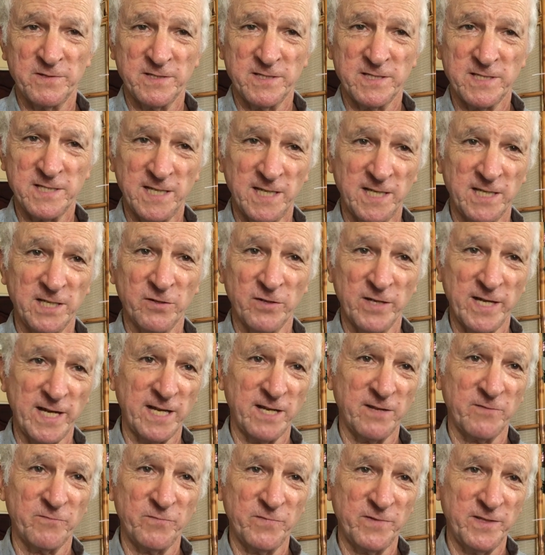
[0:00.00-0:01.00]
say you
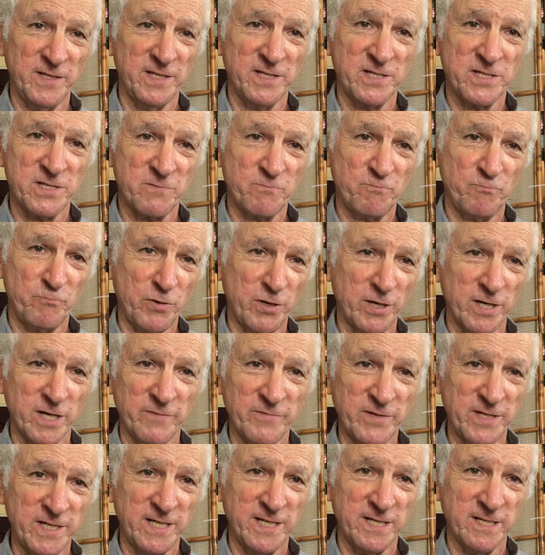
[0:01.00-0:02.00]
like this part
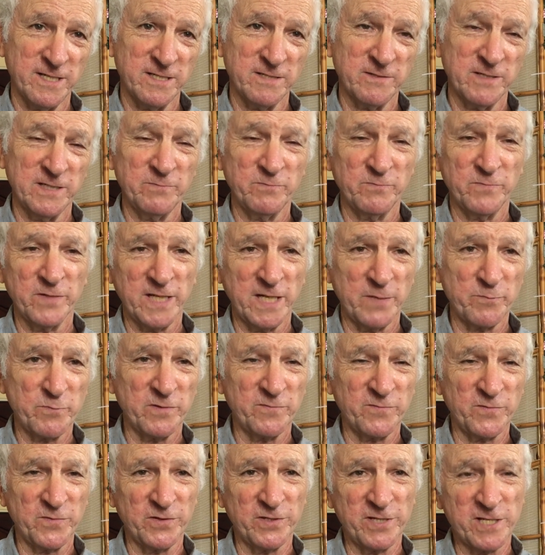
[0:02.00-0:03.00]
of it here, and but I
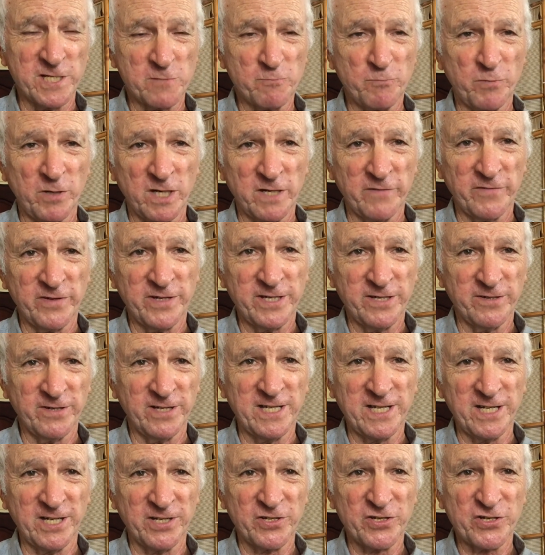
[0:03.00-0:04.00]
prefer this part of it here
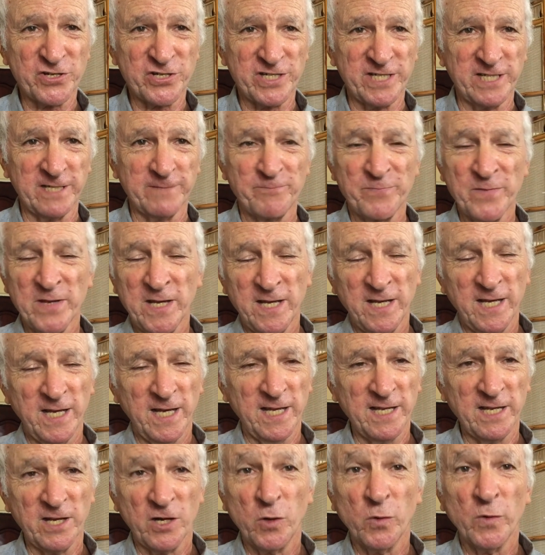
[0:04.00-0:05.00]
on the other sheet,
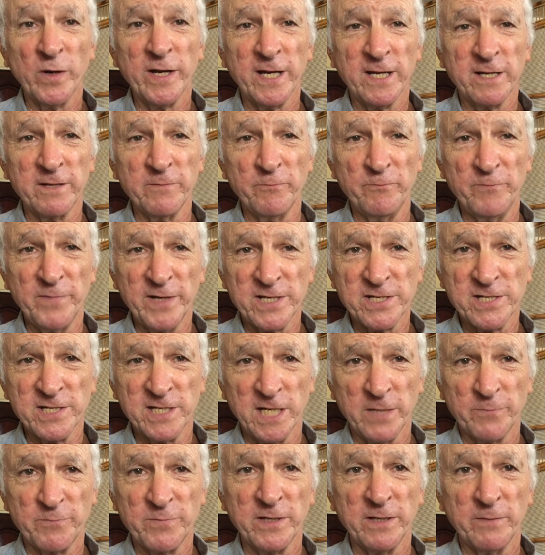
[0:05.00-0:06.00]
and then go ahead and mix it
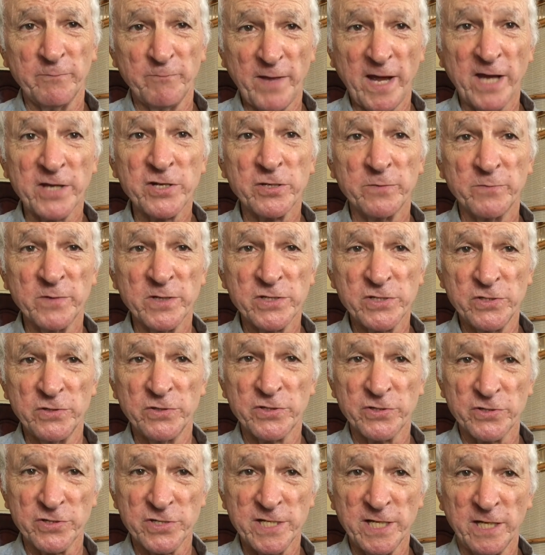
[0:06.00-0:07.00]
up and match them to
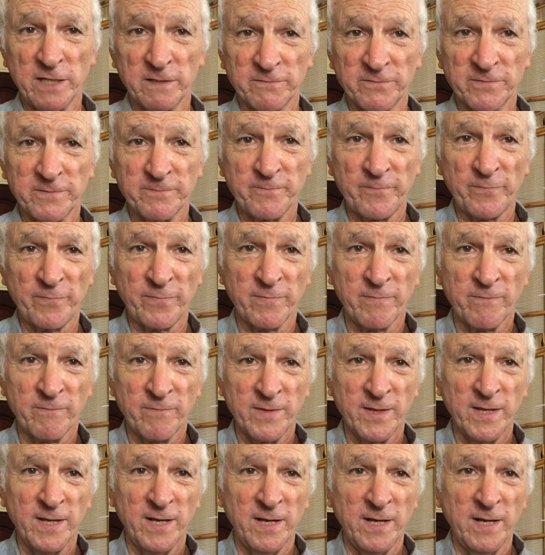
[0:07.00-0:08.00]
suit yourself.
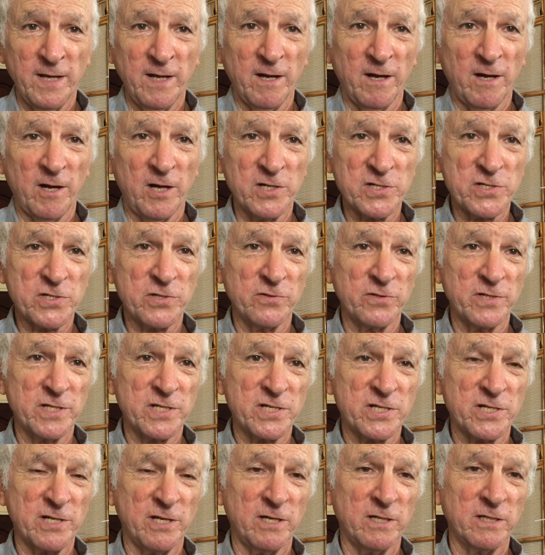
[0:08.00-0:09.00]
Also, the
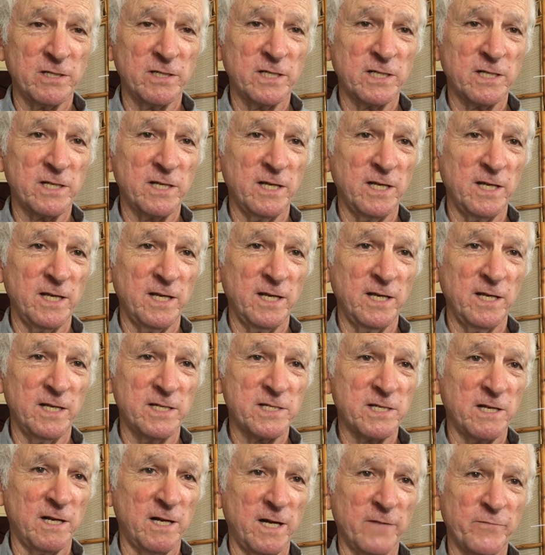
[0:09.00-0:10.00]
song
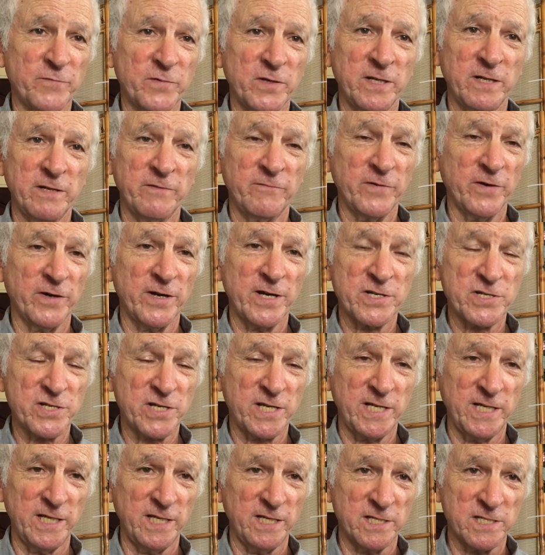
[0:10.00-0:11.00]
is often in various
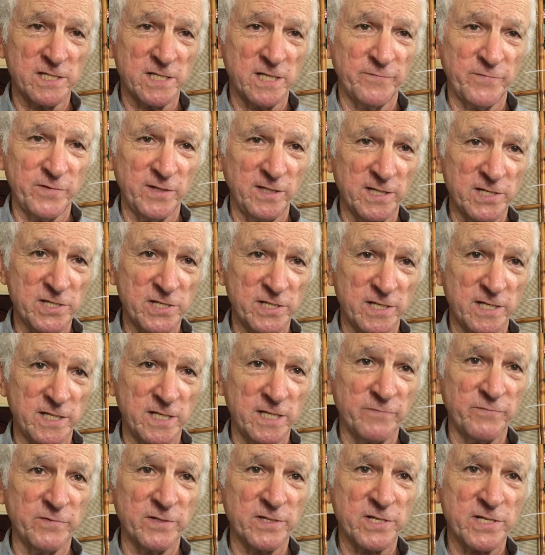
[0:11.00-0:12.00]
keys. If you listen to
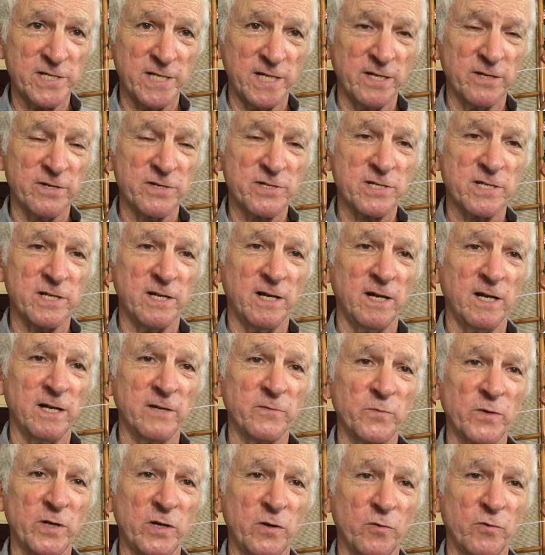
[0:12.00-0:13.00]
different singers
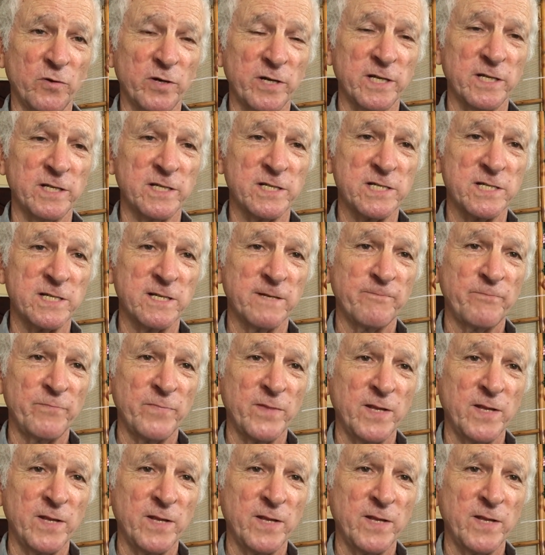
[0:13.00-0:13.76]
on recordings,